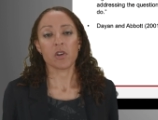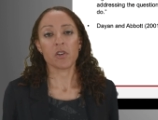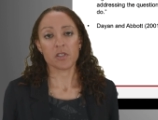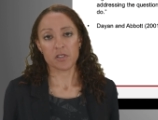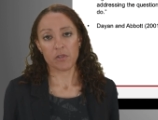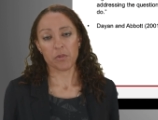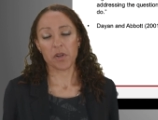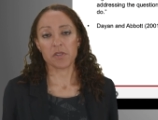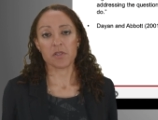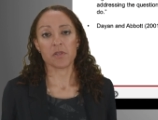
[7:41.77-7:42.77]
cognitive
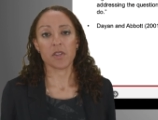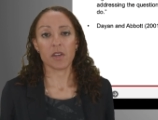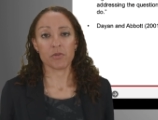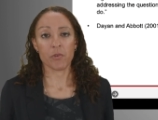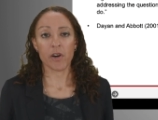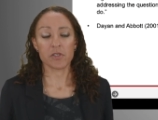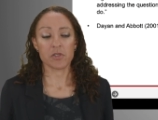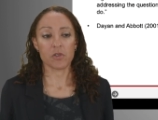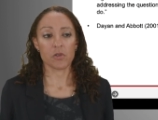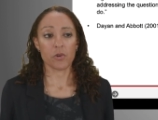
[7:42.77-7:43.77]
ones, gives
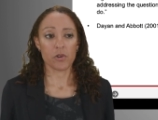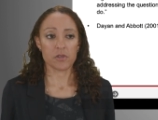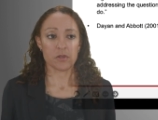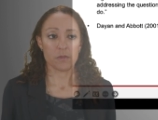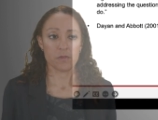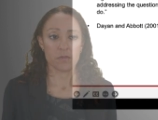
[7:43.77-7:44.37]
rise to thought.